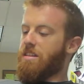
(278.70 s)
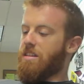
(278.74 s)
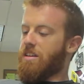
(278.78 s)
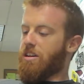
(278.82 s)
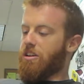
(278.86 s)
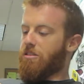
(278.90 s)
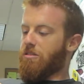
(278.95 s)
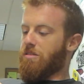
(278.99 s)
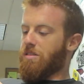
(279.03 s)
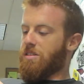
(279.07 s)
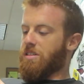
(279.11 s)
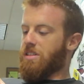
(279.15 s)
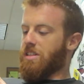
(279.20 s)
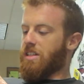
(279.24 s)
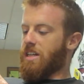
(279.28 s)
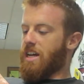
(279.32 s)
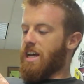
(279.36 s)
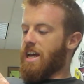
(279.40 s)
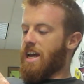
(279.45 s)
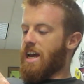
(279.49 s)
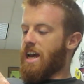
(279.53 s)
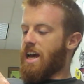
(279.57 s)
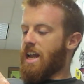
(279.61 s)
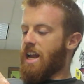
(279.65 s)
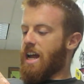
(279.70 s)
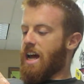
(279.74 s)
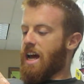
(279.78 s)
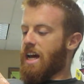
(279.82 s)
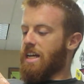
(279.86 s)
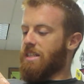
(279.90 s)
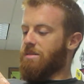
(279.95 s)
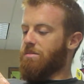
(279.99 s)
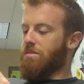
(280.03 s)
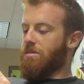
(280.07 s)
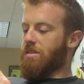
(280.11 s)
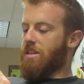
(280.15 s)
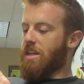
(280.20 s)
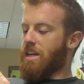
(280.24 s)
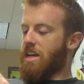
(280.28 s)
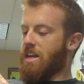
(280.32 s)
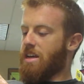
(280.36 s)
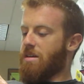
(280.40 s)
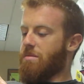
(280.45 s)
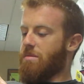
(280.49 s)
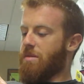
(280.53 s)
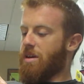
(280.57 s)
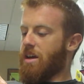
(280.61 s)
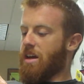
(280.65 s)
the Crystal Light had
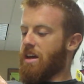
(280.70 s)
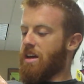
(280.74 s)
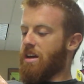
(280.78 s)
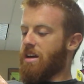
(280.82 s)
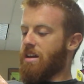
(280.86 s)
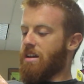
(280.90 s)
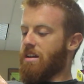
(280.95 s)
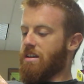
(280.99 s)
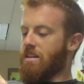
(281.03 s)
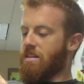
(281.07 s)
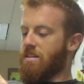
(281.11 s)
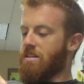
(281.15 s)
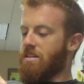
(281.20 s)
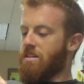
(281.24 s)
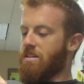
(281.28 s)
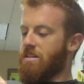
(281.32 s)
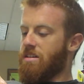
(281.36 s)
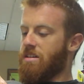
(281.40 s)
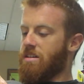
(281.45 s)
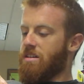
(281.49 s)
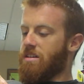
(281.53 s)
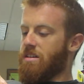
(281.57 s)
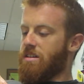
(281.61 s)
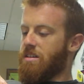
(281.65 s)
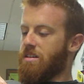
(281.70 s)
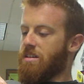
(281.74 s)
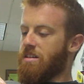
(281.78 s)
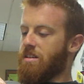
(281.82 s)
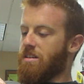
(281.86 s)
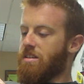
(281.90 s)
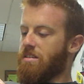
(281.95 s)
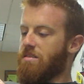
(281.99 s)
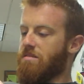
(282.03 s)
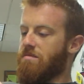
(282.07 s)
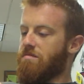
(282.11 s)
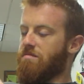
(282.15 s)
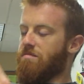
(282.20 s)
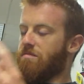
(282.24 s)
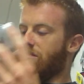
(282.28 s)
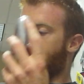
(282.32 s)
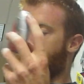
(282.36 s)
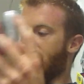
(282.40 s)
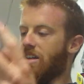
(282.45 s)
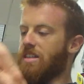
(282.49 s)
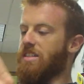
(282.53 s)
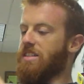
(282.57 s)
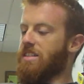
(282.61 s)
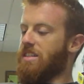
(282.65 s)
aspartame and
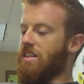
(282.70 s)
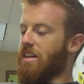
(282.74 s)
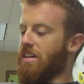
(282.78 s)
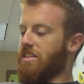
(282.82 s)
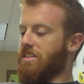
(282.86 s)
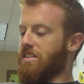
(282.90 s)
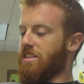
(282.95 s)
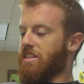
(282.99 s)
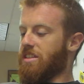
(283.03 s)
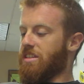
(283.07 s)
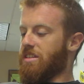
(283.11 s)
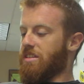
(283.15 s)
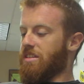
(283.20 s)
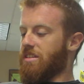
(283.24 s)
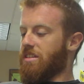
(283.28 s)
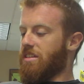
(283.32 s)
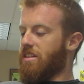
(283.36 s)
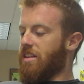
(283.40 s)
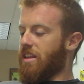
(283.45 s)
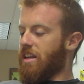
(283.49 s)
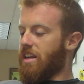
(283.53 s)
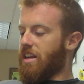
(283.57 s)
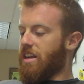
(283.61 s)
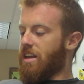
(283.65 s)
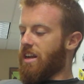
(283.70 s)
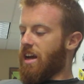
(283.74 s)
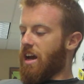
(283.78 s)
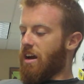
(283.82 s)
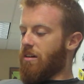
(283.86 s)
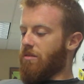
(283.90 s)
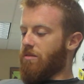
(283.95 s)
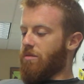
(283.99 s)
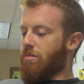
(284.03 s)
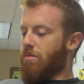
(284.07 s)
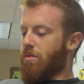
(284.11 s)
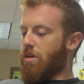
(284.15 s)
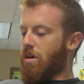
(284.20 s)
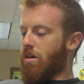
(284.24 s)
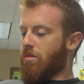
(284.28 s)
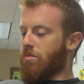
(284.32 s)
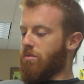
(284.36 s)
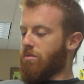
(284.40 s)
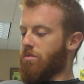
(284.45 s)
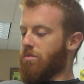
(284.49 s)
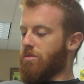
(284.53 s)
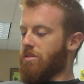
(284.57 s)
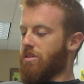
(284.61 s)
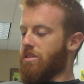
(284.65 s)
this doesn't, then I would
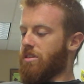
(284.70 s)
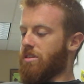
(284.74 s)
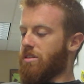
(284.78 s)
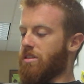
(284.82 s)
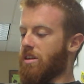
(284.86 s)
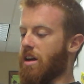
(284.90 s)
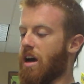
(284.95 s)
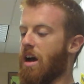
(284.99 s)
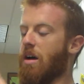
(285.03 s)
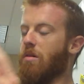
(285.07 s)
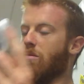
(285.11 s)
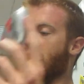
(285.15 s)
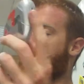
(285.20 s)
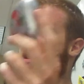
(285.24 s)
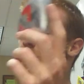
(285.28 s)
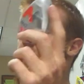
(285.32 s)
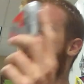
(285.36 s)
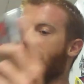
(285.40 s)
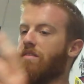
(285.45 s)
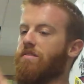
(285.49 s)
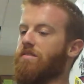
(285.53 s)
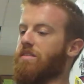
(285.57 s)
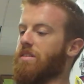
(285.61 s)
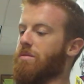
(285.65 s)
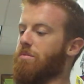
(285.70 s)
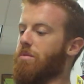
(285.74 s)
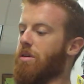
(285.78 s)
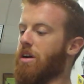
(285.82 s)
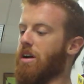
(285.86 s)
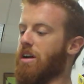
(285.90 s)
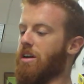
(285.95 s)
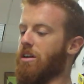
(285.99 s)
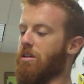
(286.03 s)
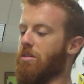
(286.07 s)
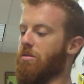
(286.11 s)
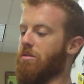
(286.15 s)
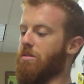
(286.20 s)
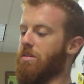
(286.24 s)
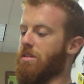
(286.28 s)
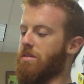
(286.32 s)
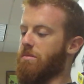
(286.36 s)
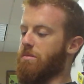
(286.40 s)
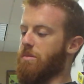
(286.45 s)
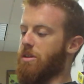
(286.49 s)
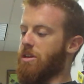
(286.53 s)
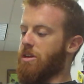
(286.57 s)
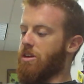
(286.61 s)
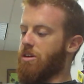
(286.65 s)
definitely probably go with the
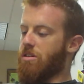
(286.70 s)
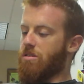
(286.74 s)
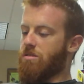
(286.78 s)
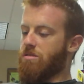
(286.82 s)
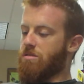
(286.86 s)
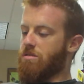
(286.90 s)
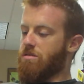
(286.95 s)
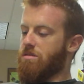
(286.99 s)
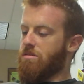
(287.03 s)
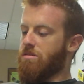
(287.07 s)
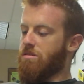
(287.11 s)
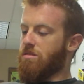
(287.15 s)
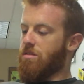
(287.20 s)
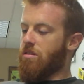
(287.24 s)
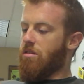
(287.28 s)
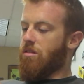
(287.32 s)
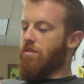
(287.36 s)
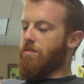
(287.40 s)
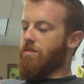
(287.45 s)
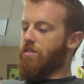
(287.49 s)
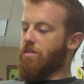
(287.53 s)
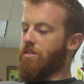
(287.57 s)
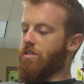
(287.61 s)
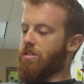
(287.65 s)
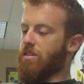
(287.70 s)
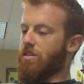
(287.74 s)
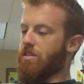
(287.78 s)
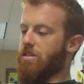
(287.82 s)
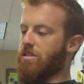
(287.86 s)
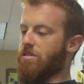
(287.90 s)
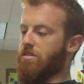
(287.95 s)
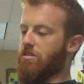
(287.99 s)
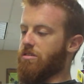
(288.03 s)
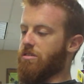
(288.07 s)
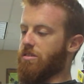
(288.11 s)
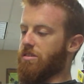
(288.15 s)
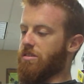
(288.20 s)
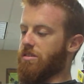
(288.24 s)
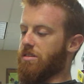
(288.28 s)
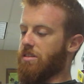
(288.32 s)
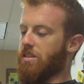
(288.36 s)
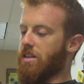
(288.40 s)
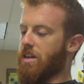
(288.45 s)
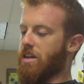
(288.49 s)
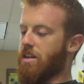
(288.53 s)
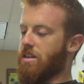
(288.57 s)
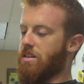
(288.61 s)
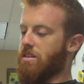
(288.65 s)
Mio over the Crystal
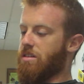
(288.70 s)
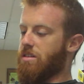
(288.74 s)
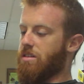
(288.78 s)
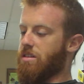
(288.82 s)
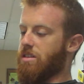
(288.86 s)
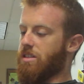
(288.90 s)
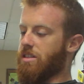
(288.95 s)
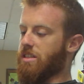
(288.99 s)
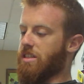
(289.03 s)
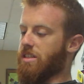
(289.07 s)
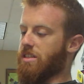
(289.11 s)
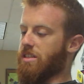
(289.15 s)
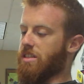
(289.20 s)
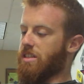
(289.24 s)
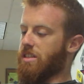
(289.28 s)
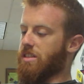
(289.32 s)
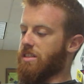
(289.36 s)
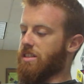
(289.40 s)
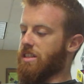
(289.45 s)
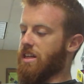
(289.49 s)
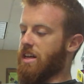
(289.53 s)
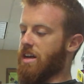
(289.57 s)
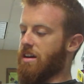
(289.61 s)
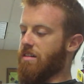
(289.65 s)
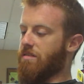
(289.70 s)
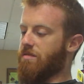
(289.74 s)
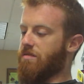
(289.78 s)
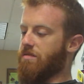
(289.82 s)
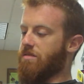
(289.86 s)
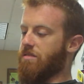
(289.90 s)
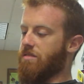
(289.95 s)
Light, just because it doesn't have.